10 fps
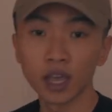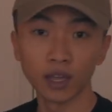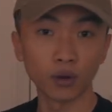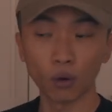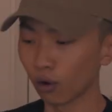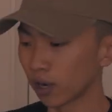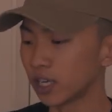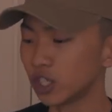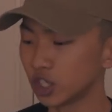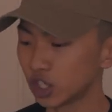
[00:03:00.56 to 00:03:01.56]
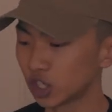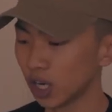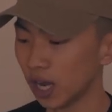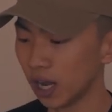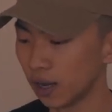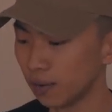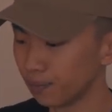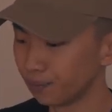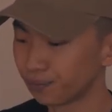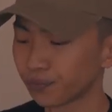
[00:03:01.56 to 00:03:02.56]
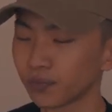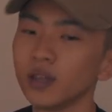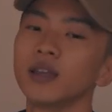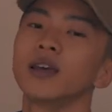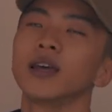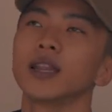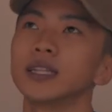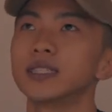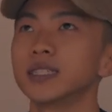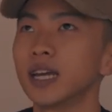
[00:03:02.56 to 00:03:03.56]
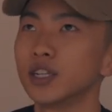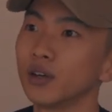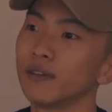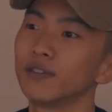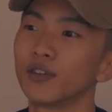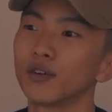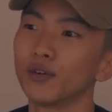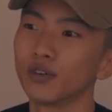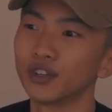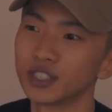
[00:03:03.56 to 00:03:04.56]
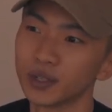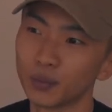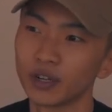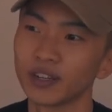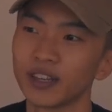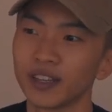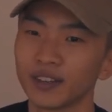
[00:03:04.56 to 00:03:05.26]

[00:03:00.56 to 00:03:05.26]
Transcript: An orange. Let's see, I do have another orange somewhere.